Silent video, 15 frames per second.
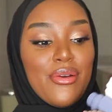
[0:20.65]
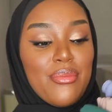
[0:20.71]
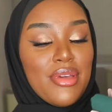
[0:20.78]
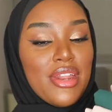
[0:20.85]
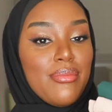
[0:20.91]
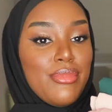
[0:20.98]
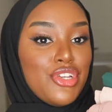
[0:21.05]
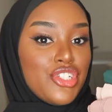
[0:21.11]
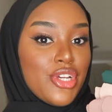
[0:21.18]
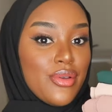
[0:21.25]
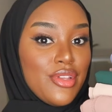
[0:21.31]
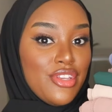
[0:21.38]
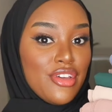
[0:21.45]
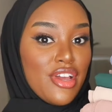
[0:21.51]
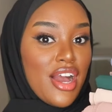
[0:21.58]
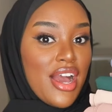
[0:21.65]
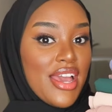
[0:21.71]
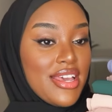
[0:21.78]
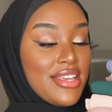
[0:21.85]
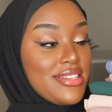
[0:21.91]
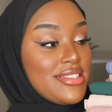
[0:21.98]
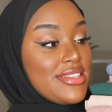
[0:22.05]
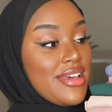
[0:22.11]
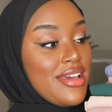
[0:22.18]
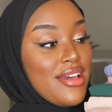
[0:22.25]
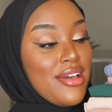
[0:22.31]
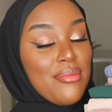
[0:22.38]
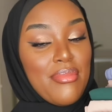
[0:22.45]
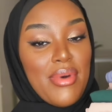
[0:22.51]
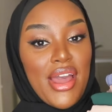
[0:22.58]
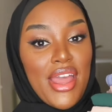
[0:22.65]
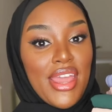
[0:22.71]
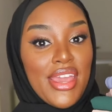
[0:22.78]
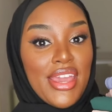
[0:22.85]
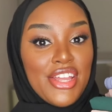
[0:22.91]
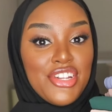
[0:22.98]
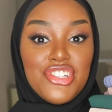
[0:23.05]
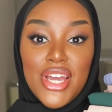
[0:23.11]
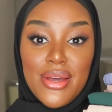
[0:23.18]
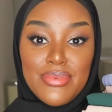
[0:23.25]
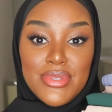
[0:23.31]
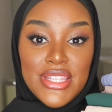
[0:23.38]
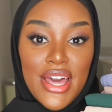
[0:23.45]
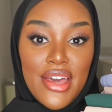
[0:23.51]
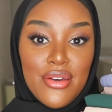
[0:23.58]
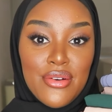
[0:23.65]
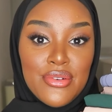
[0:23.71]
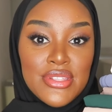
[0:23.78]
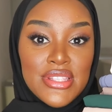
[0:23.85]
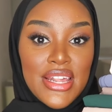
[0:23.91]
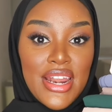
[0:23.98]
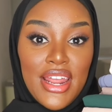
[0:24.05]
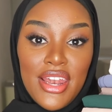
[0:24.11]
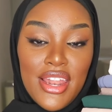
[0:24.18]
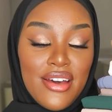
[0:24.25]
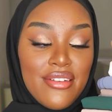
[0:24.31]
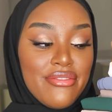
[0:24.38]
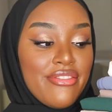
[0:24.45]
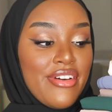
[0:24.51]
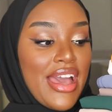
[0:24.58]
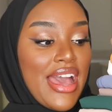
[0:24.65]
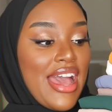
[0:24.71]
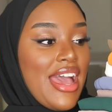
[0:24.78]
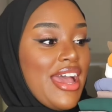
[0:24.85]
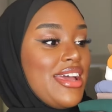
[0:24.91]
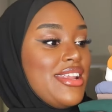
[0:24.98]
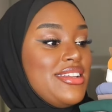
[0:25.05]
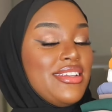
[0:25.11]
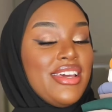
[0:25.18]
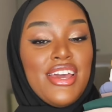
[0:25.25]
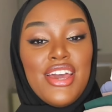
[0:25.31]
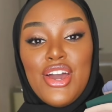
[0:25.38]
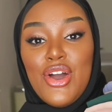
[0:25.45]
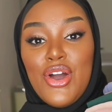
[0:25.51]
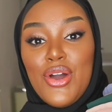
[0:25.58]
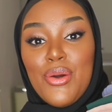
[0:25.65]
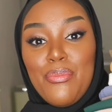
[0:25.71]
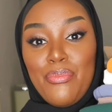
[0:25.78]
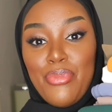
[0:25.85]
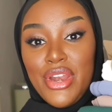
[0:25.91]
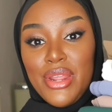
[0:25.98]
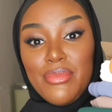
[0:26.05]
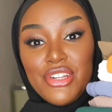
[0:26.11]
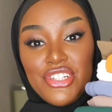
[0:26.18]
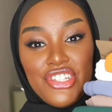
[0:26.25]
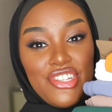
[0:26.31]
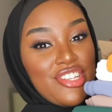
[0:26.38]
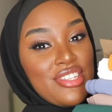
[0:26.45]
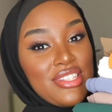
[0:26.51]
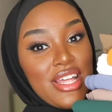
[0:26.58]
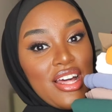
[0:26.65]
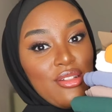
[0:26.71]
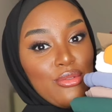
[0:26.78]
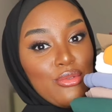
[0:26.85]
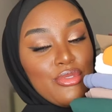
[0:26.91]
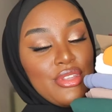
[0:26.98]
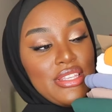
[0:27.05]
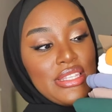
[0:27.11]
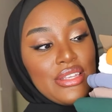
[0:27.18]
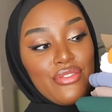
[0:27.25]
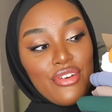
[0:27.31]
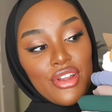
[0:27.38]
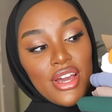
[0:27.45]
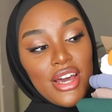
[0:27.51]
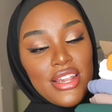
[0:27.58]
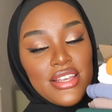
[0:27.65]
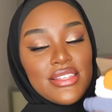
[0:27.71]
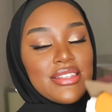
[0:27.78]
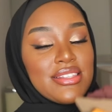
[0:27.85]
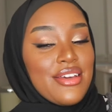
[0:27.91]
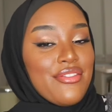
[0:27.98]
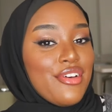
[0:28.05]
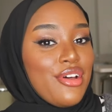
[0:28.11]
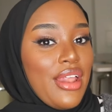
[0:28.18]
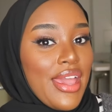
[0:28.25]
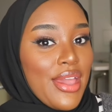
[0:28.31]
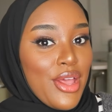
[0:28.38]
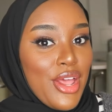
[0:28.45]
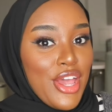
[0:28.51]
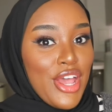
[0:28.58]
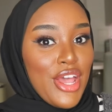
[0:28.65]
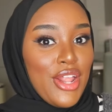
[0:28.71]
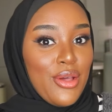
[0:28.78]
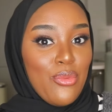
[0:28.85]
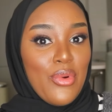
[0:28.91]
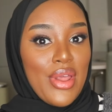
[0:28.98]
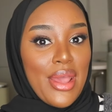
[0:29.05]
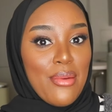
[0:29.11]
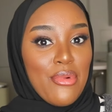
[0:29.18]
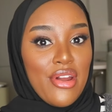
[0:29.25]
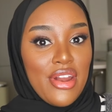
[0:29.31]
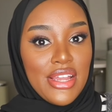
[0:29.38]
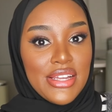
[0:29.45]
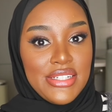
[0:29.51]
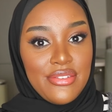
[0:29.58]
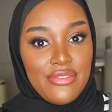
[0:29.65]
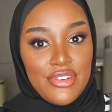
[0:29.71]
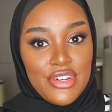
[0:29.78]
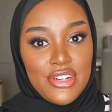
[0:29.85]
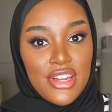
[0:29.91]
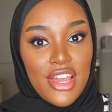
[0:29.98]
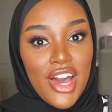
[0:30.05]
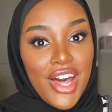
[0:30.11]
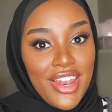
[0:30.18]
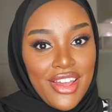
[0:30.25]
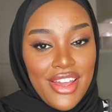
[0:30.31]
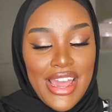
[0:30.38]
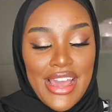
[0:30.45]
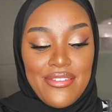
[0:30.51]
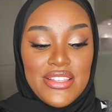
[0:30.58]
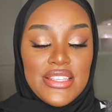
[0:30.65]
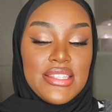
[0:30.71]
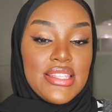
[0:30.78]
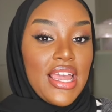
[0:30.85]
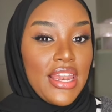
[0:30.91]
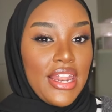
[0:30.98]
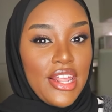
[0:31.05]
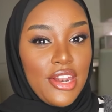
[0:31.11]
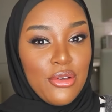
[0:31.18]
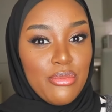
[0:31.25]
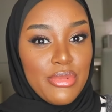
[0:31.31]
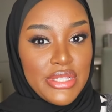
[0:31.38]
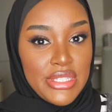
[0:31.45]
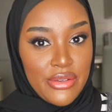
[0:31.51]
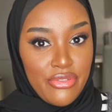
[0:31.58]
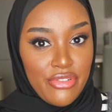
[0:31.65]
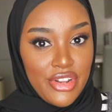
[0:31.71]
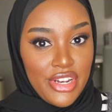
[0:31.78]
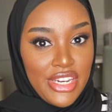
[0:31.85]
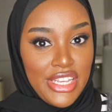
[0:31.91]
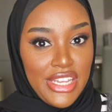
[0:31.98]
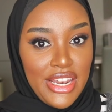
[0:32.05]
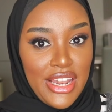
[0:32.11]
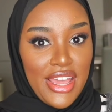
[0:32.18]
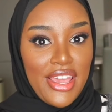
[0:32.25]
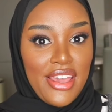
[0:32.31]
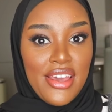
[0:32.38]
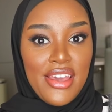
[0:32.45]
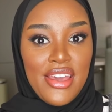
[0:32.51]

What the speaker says: I'm going to be showing you guys my hijab styles that I love, and pretty much just style all these different colors, because I feel like when I'm wearing a different color I have to style it a little bit differently, like